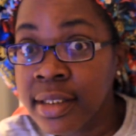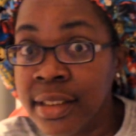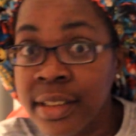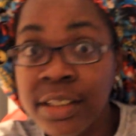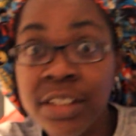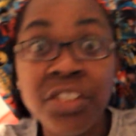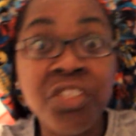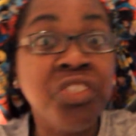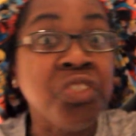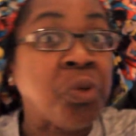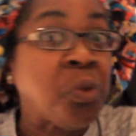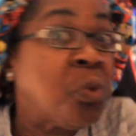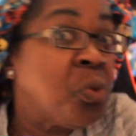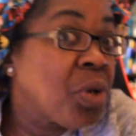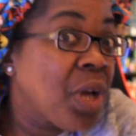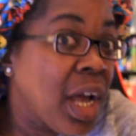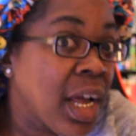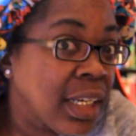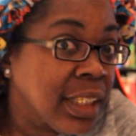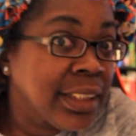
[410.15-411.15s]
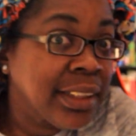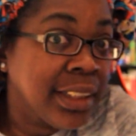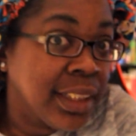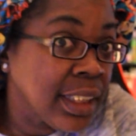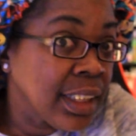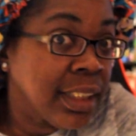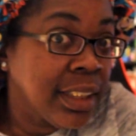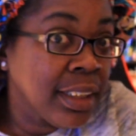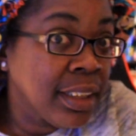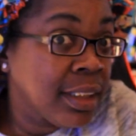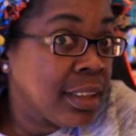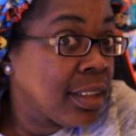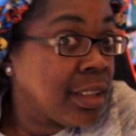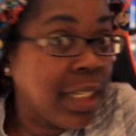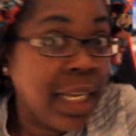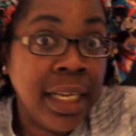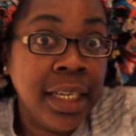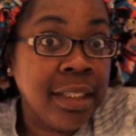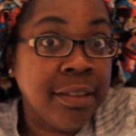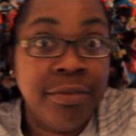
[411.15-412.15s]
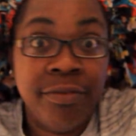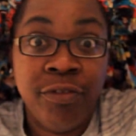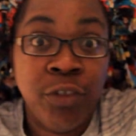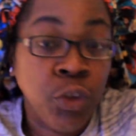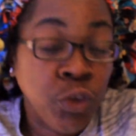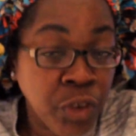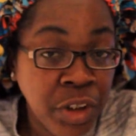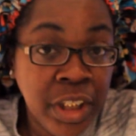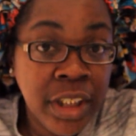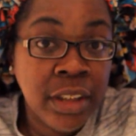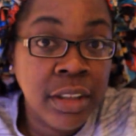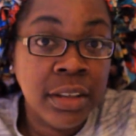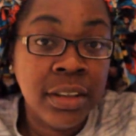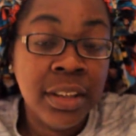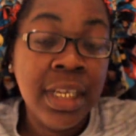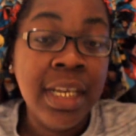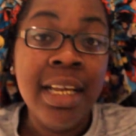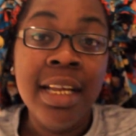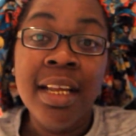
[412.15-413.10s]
$2 there, like, for real.